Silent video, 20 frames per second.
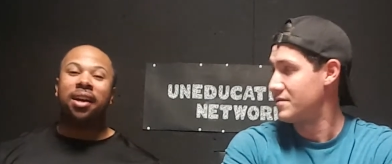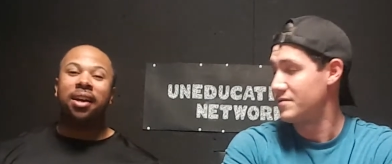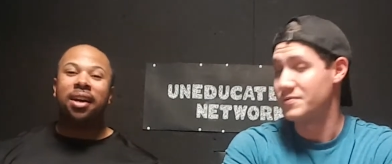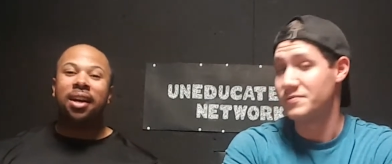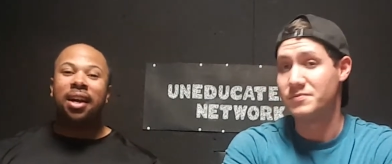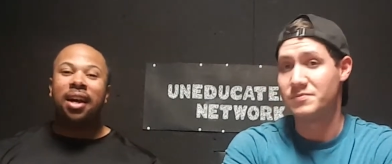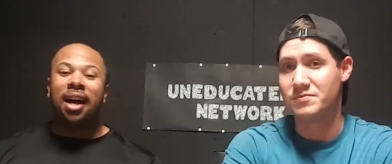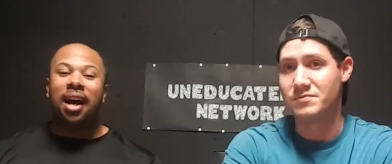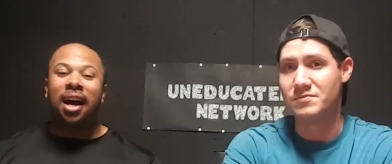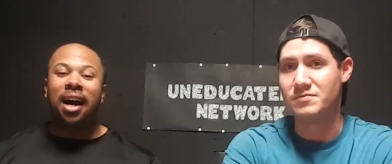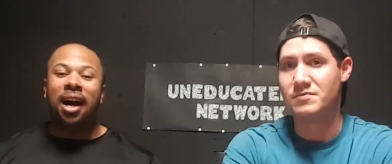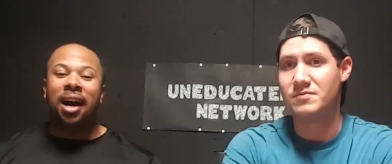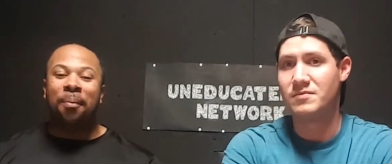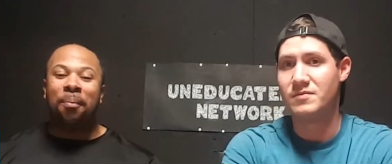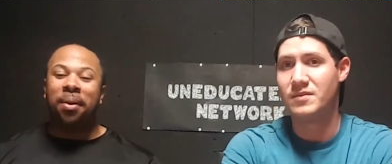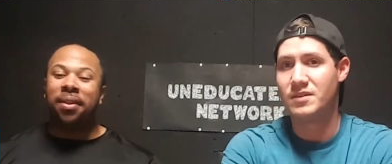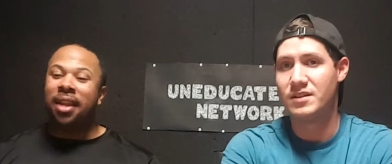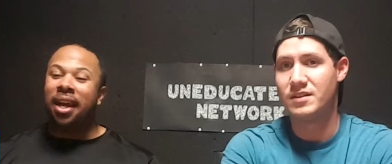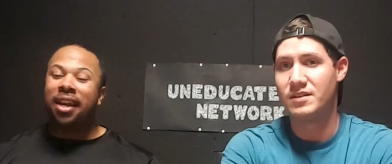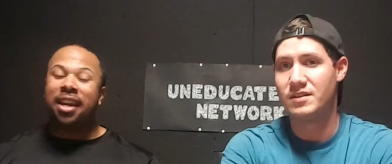
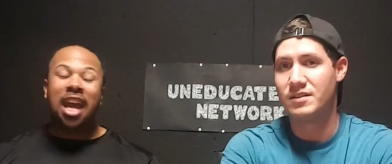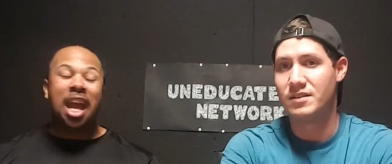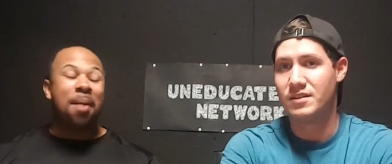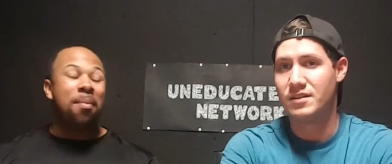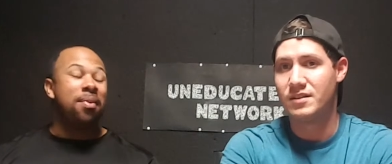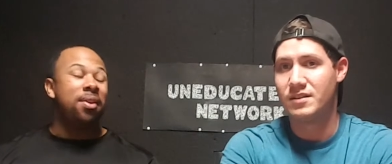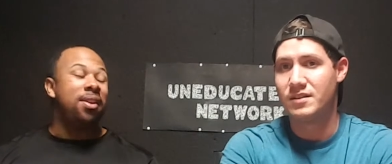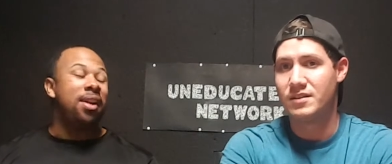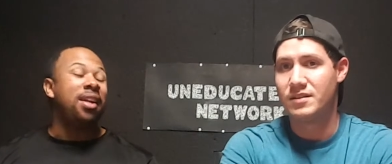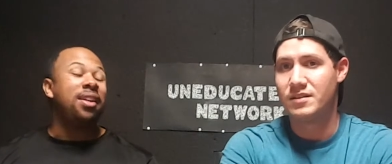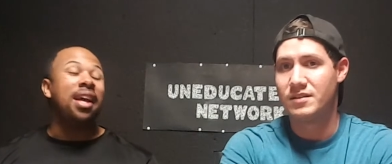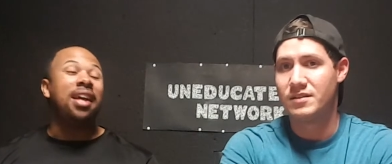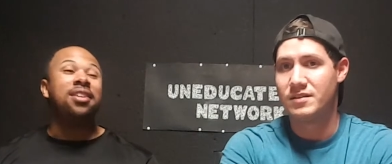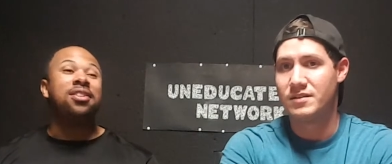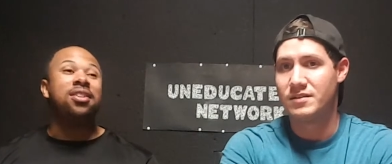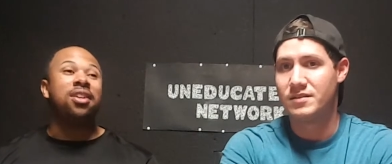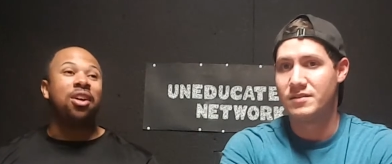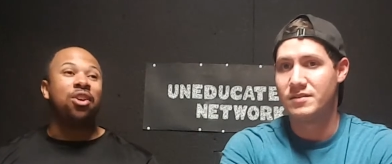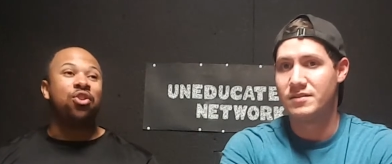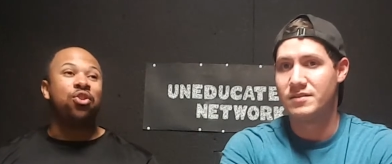Speaker 1: Mm-hmm. but they came in and they, they
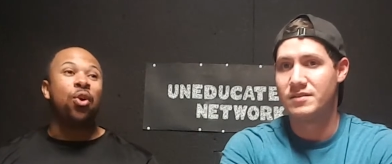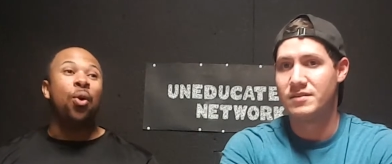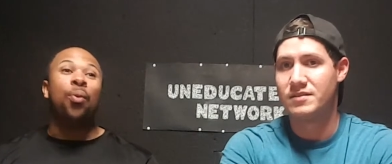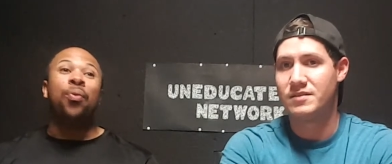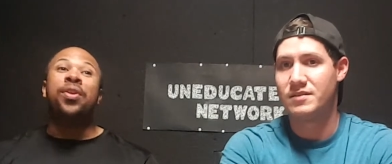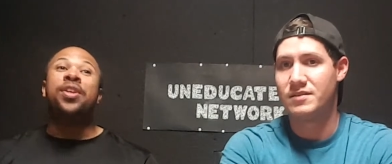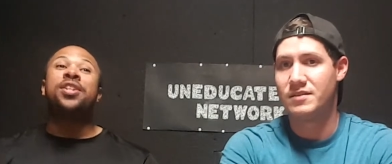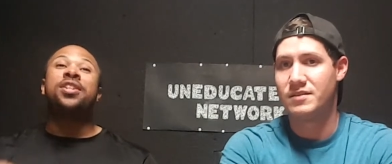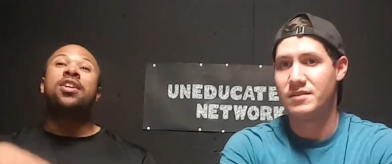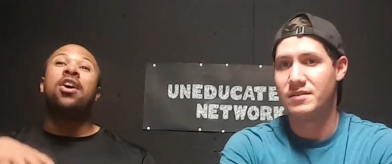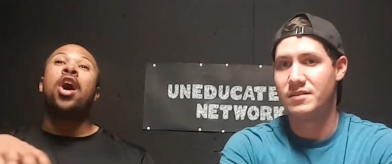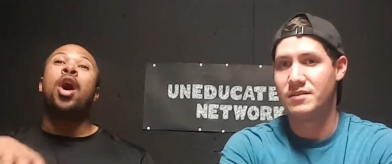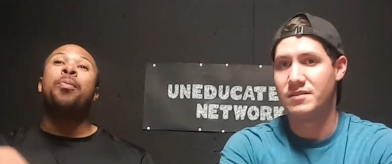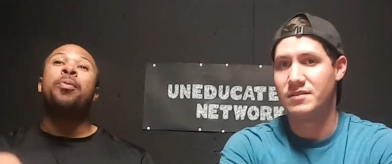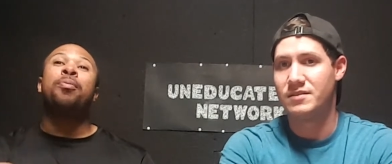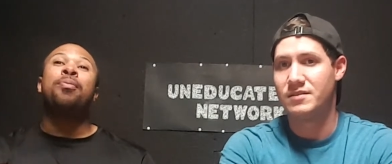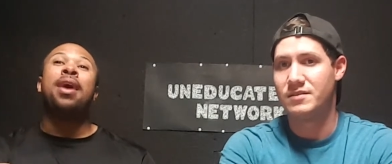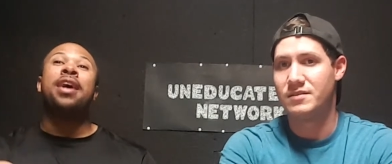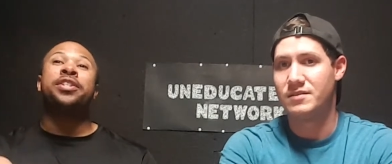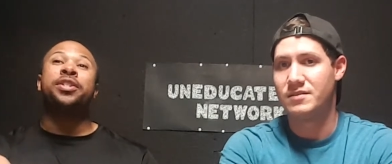took control. And this
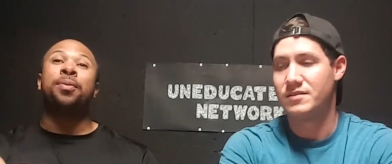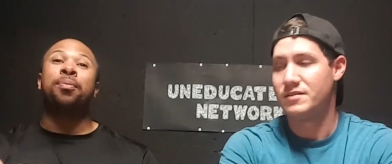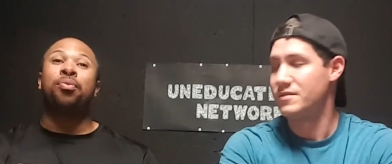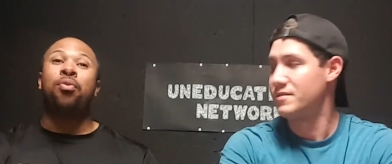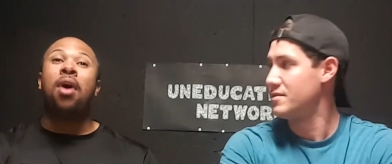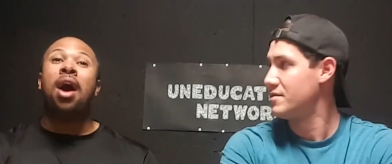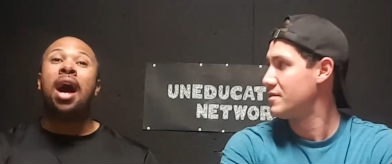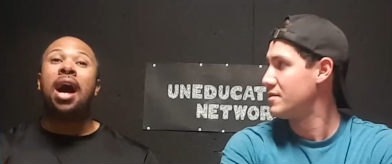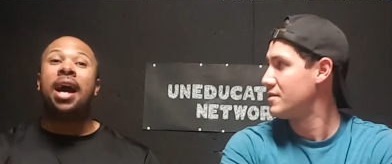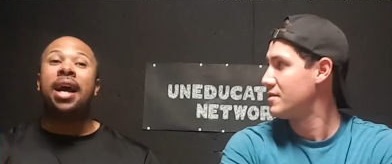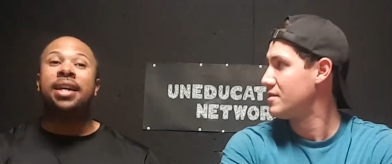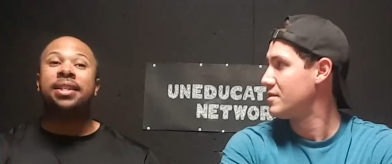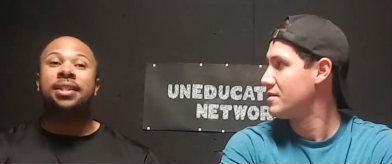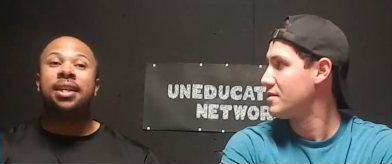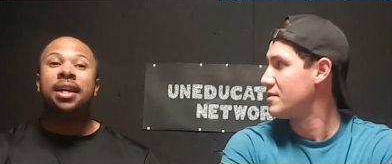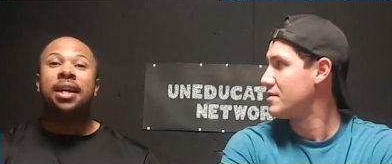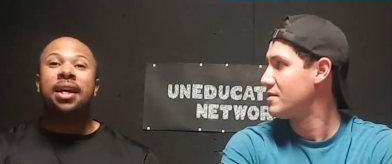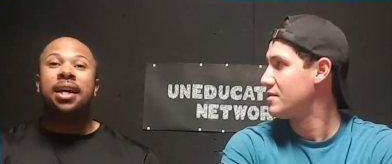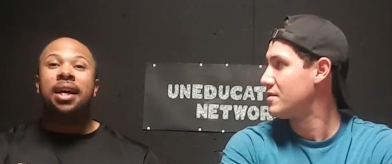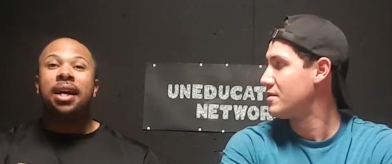caught me by
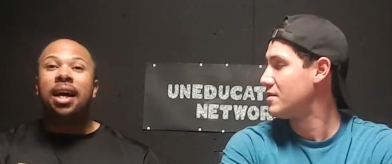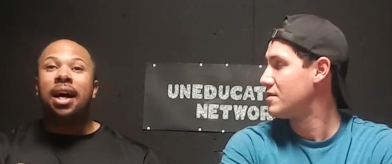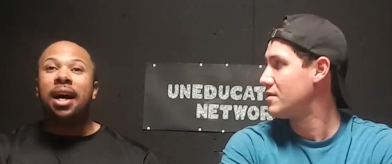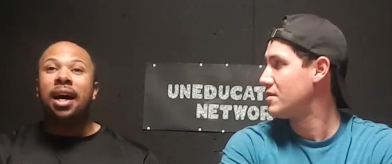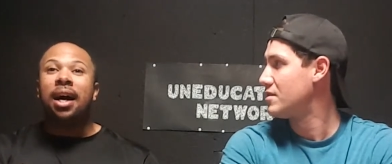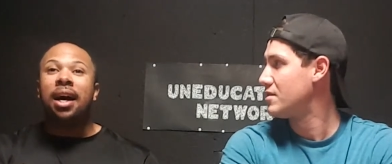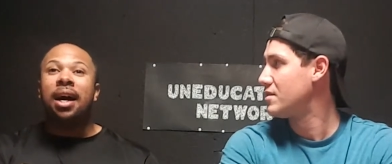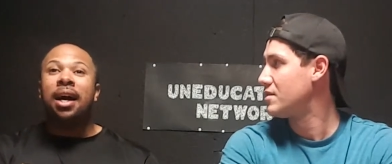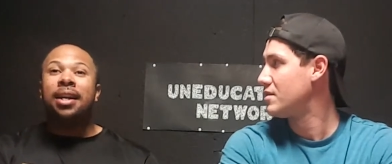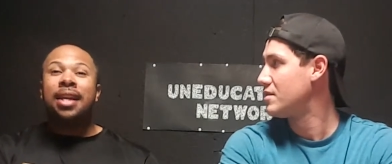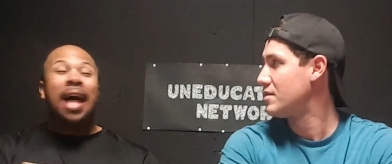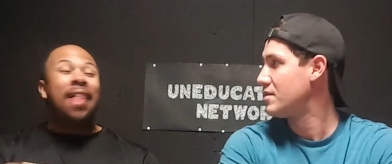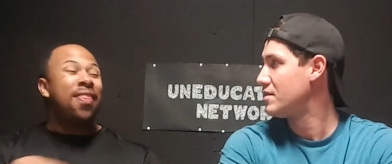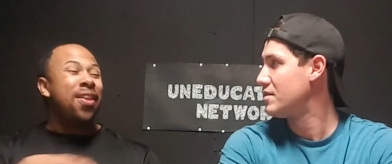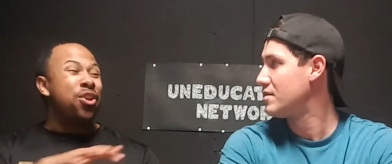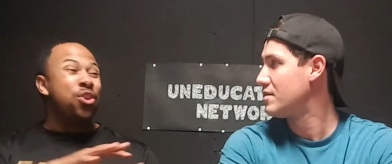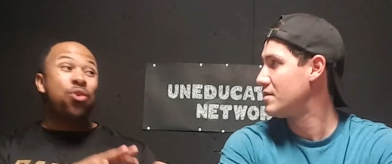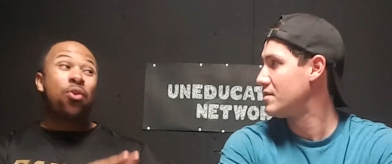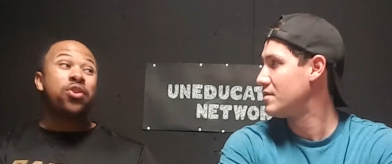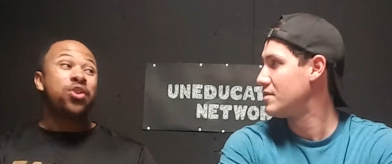surprise uh, not
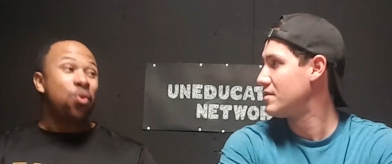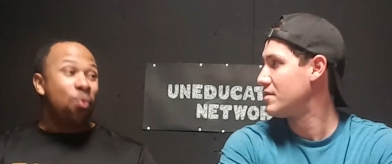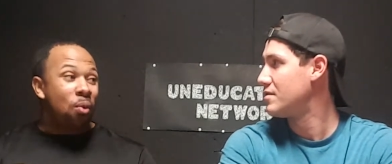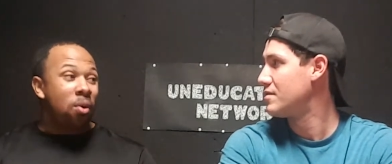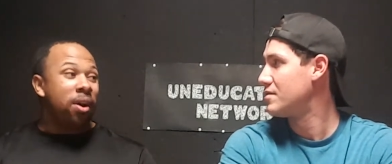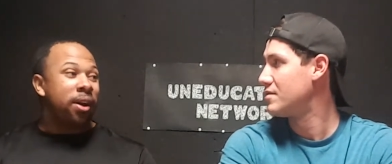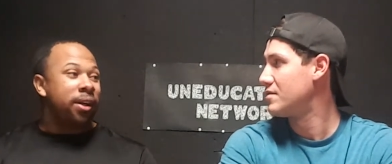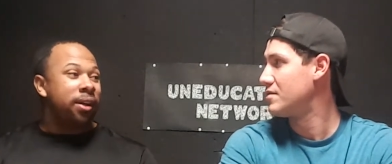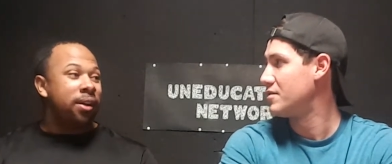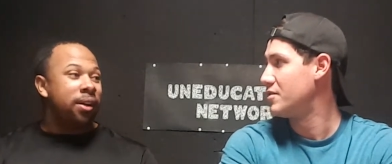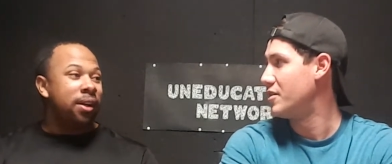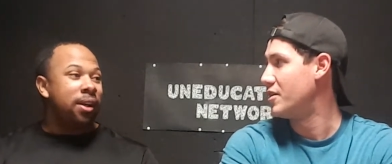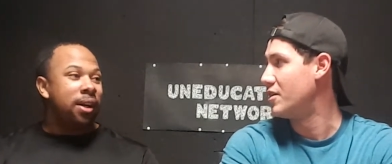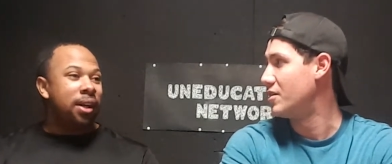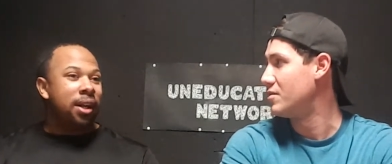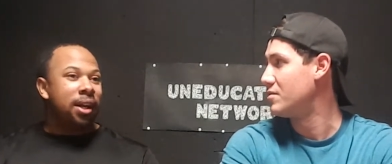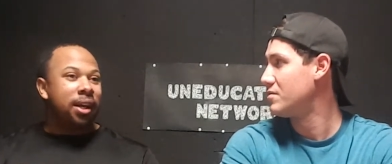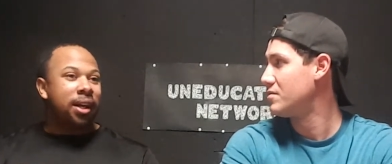that Georgia won. No.